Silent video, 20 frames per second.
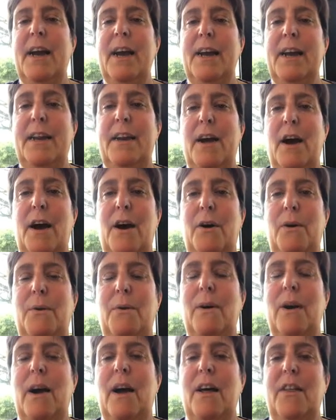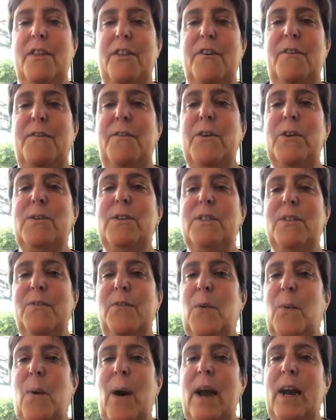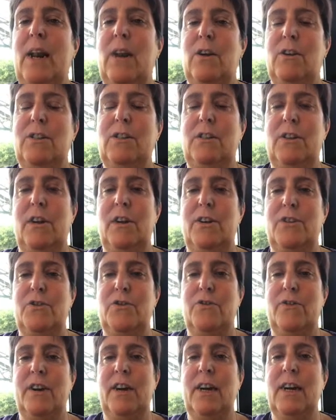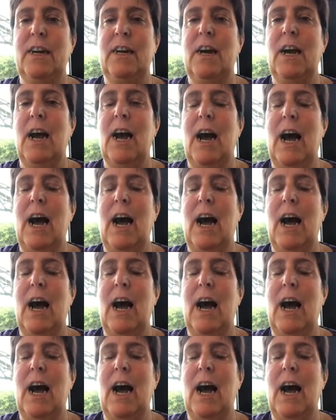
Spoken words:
the fruits of the weight loss surgery.